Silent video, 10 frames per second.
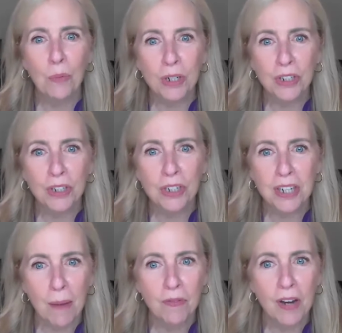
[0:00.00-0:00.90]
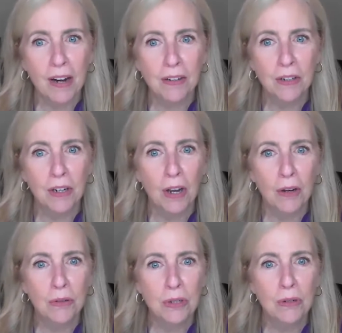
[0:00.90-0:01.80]
which type of doctor to
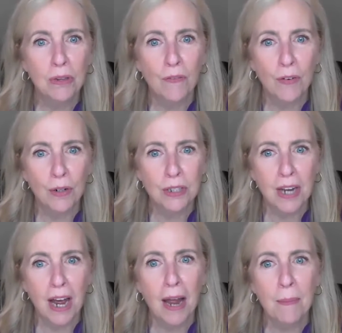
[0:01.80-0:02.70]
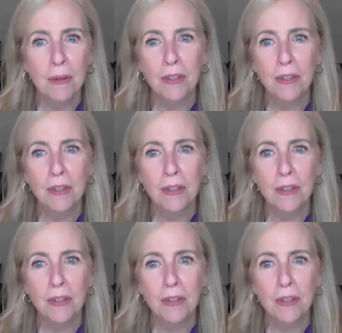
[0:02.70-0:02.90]
go to the first time,